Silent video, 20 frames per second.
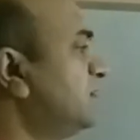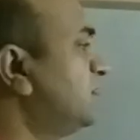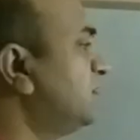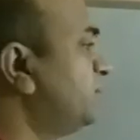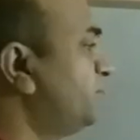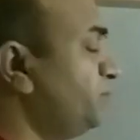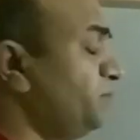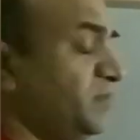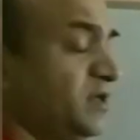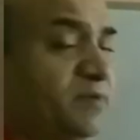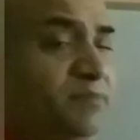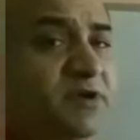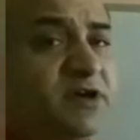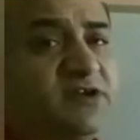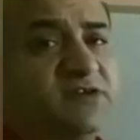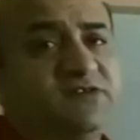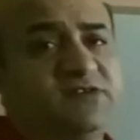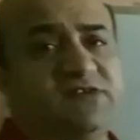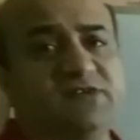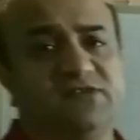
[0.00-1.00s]
may be
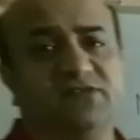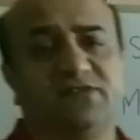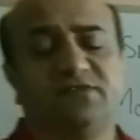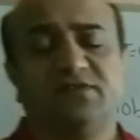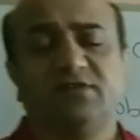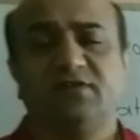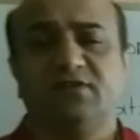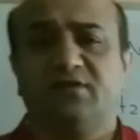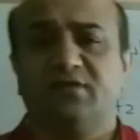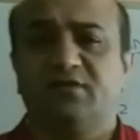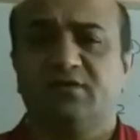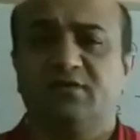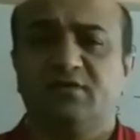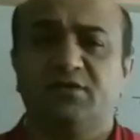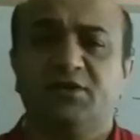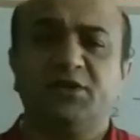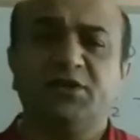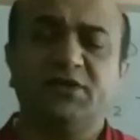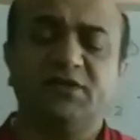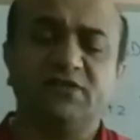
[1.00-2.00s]
diseased.
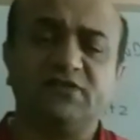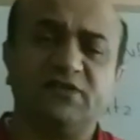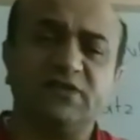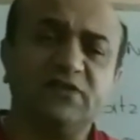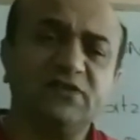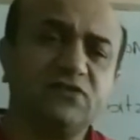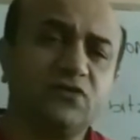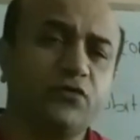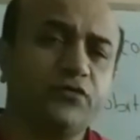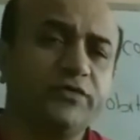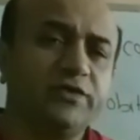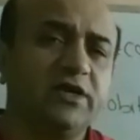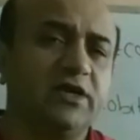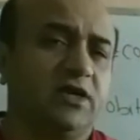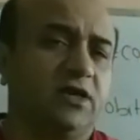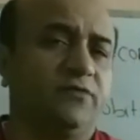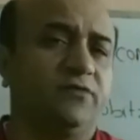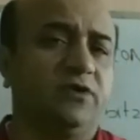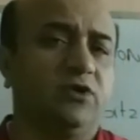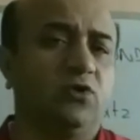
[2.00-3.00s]
The disease of the
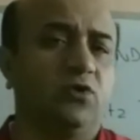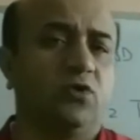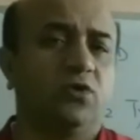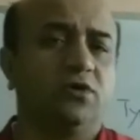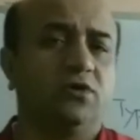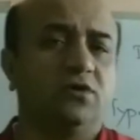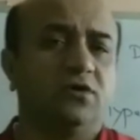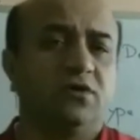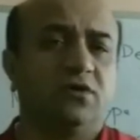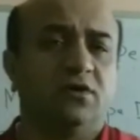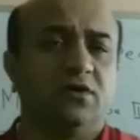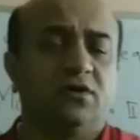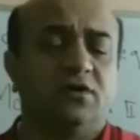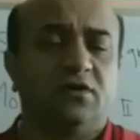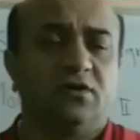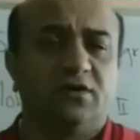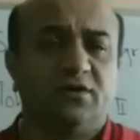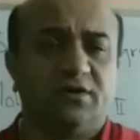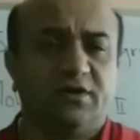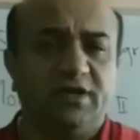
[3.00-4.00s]
AV node,
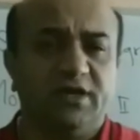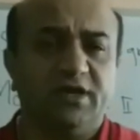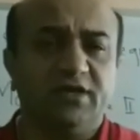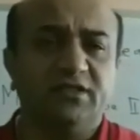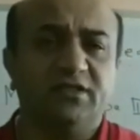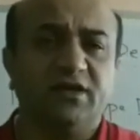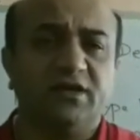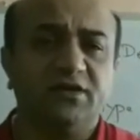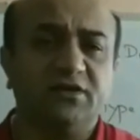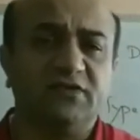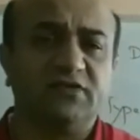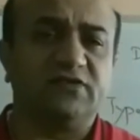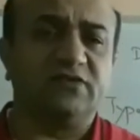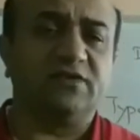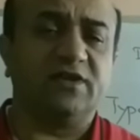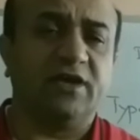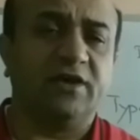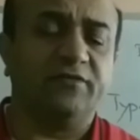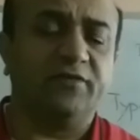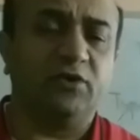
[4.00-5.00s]
take the
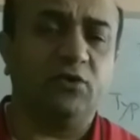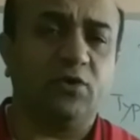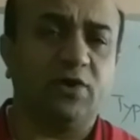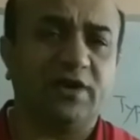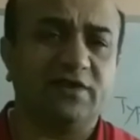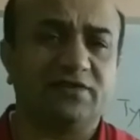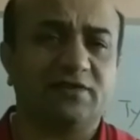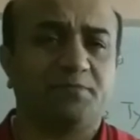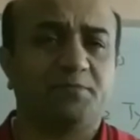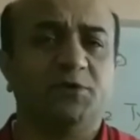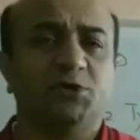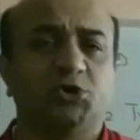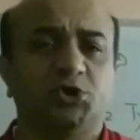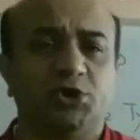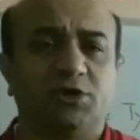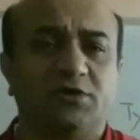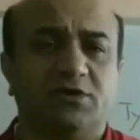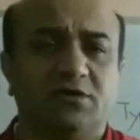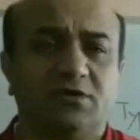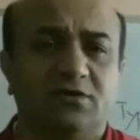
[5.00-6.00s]
AV node as a patient.